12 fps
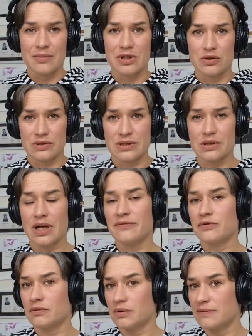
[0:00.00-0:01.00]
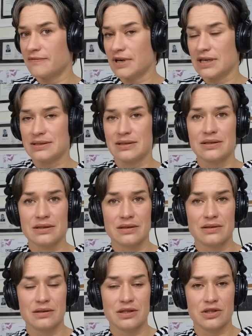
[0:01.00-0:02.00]
I mean, you still have to invest
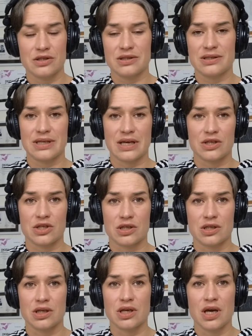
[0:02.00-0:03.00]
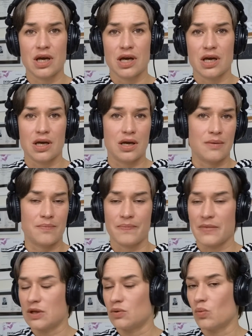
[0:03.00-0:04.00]
in digitization
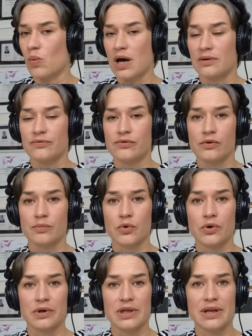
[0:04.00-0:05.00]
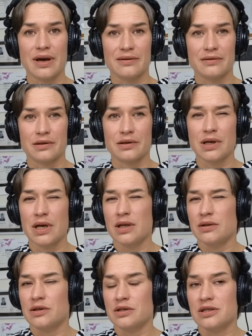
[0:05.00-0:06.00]
in one form or another.
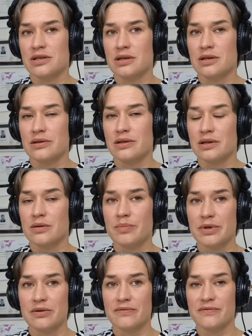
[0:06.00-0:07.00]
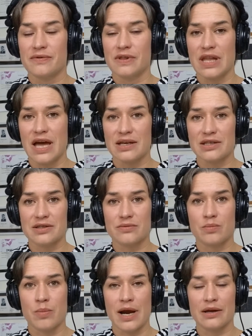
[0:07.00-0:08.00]
There is a little bit of less
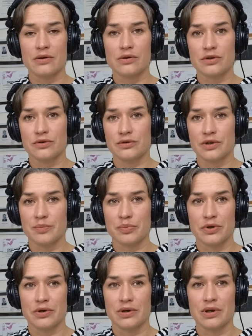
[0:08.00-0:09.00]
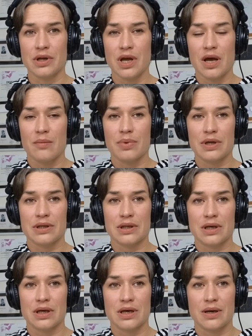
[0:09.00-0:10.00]
regulatory burden, but
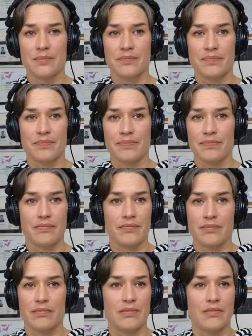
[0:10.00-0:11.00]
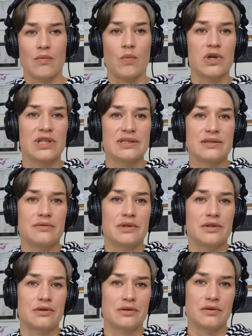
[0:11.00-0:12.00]
what does the
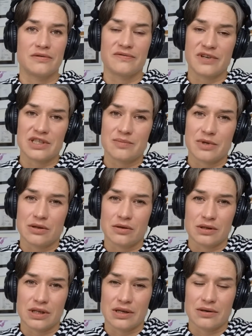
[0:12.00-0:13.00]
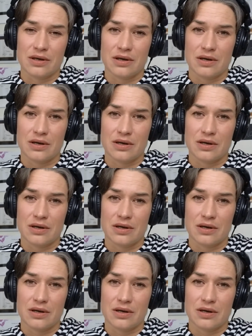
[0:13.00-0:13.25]
return on investment look like?